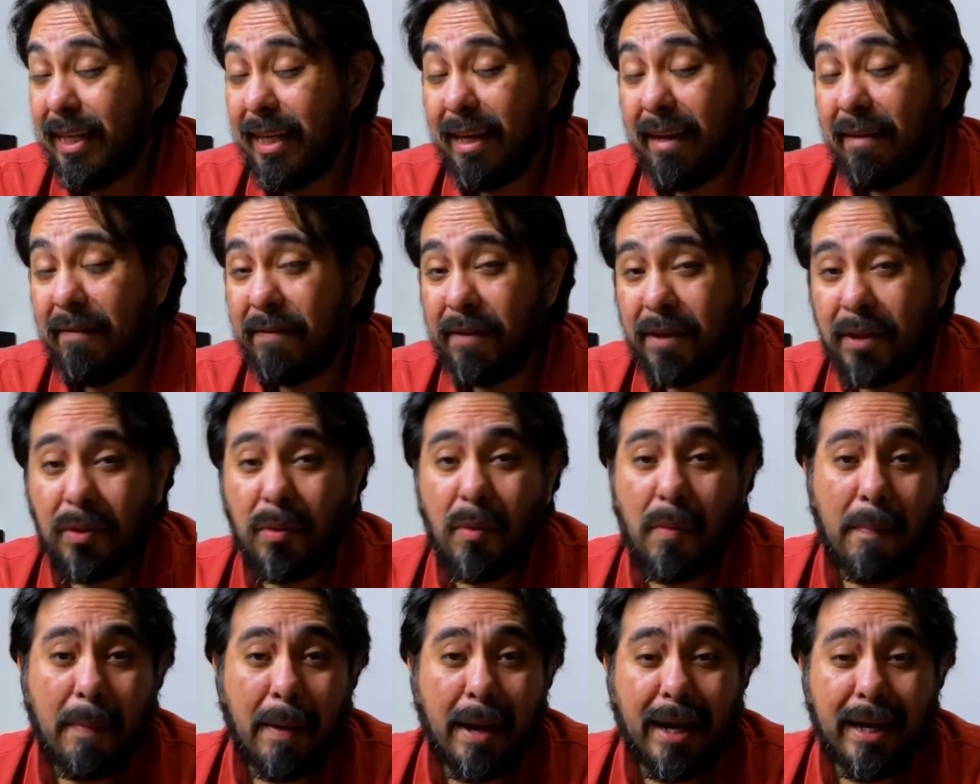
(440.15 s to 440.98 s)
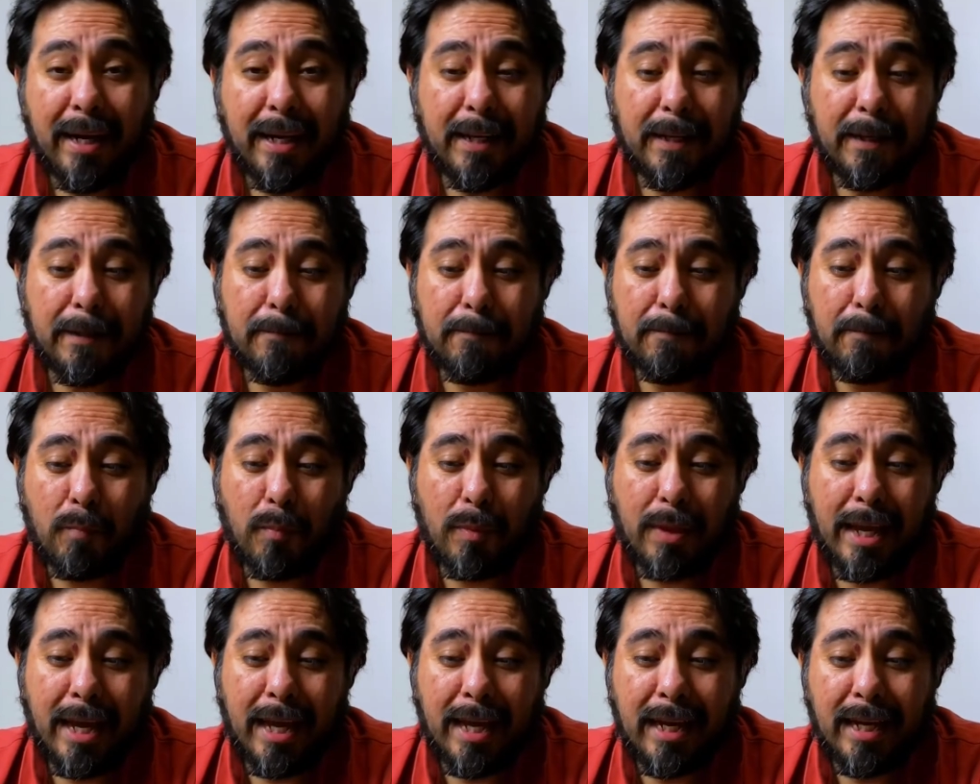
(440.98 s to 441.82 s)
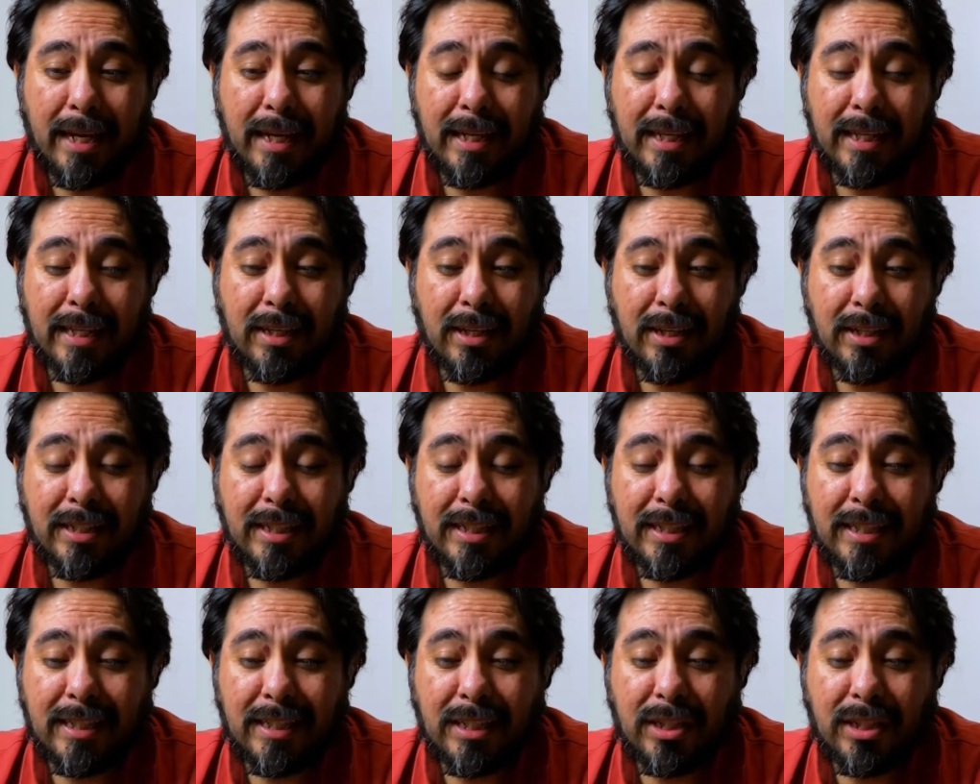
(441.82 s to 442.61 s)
If you do buy it and it doesn't